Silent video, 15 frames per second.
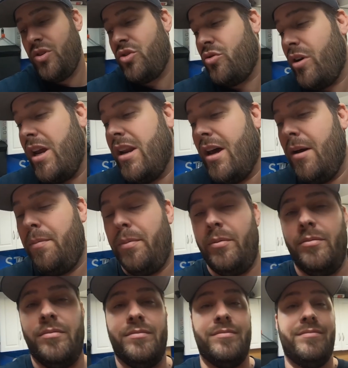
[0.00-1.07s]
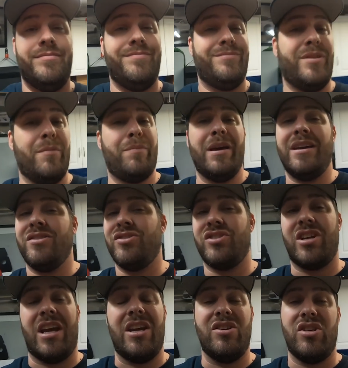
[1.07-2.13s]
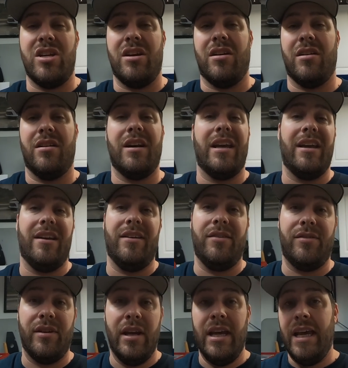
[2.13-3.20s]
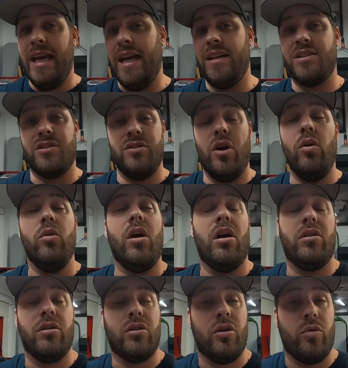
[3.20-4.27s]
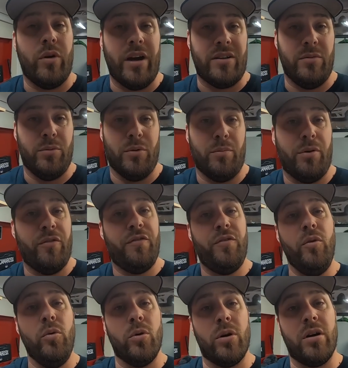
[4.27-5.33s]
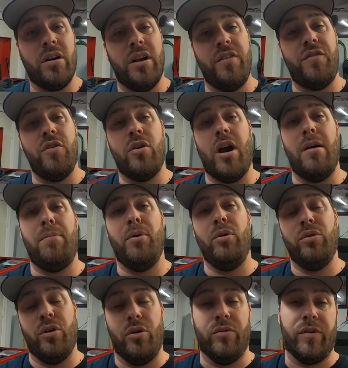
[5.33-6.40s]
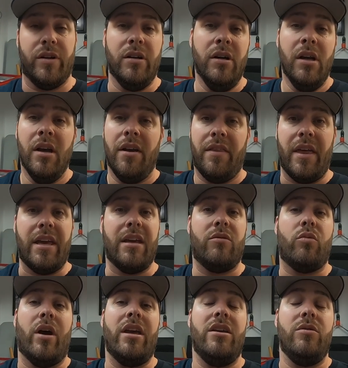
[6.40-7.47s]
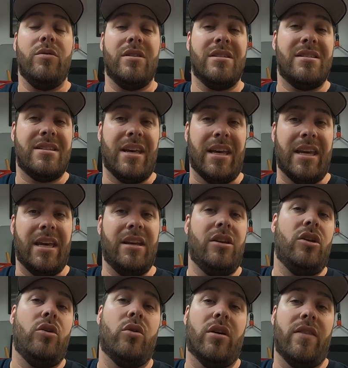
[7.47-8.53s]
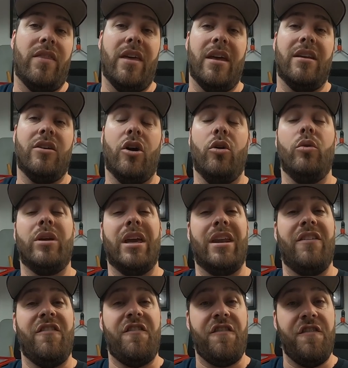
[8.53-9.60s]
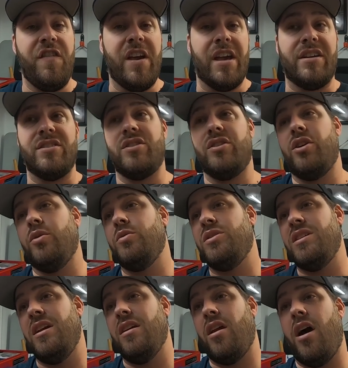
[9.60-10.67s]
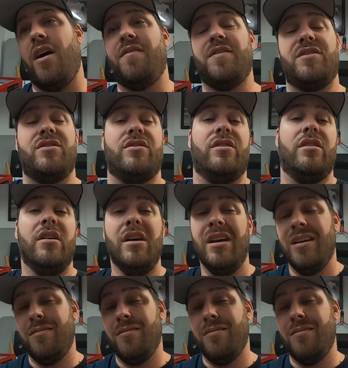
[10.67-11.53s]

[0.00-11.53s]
straight up, the biggest change here is it's no longer correctable. Before, if you got pulled over, they could write you this ticket. You can then go get it fixed, go see an officer,